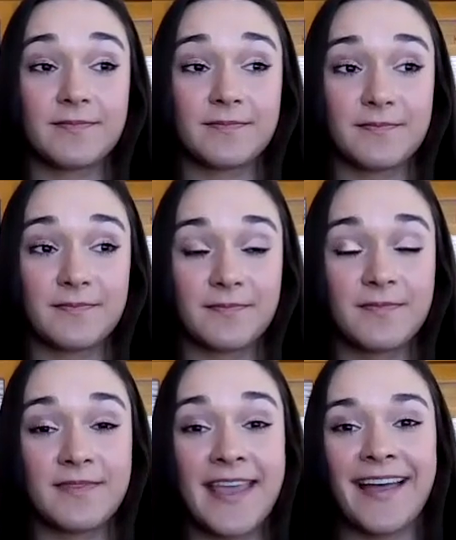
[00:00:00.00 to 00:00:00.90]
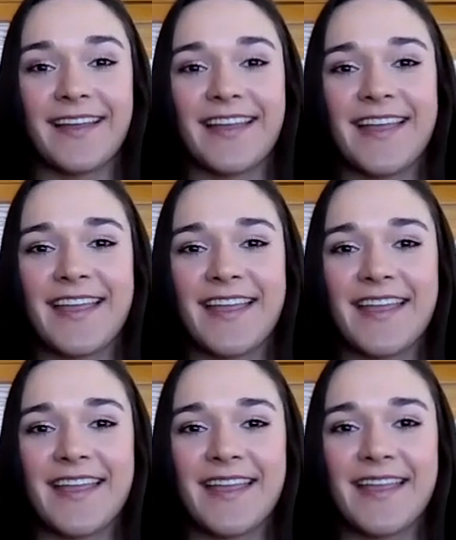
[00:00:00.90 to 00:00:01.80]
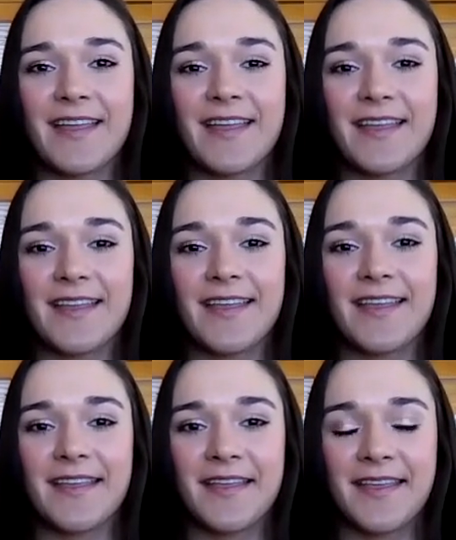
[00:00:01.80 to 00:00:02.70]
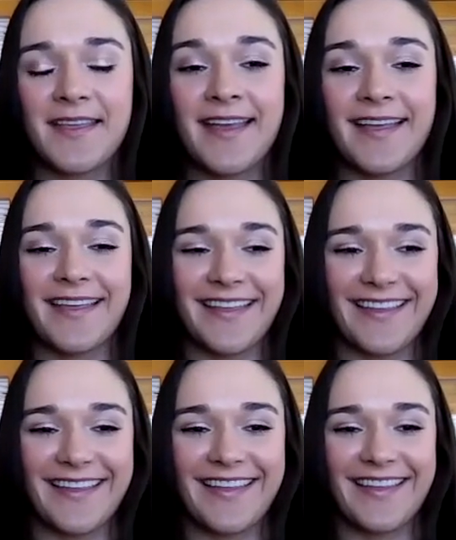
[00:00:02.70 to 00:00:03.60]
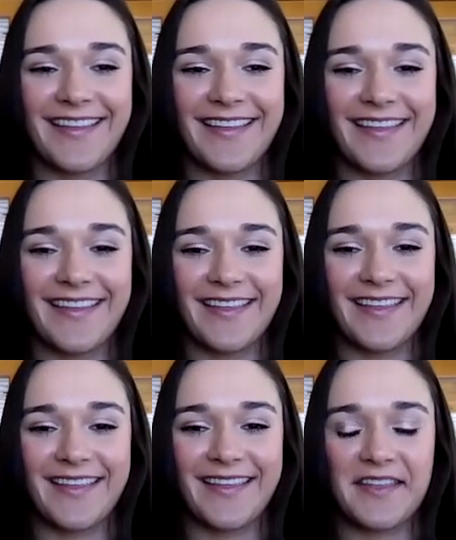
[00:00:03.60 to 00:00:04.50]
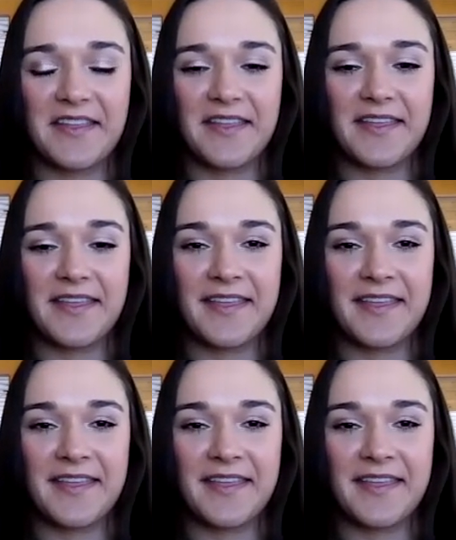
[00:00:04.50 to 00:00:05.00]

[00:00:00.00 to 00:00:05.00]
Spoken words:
The person shown says nothing.